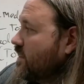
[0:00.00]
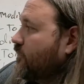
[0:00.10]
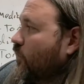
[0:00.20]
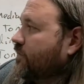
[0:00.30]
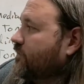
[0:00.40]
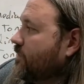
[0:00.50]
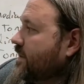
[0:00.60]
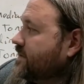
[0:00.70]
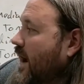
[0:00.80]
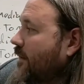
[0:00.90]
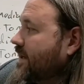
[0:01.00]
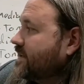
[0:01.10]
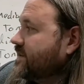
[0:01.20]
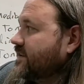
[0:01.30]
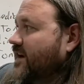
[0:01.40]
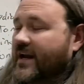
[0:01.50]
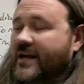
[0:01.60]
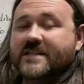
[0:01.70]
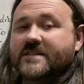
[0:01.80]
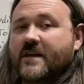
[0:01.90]
The fourth from the dominant to the
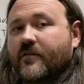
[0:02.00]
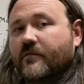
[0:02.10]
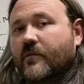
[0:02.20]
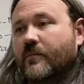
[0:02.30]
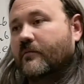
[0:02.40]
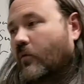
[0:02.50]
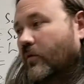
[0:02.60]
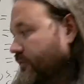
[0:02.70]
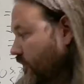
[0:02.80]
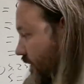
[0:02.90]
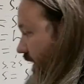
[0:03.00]
tonic is different from the fourth from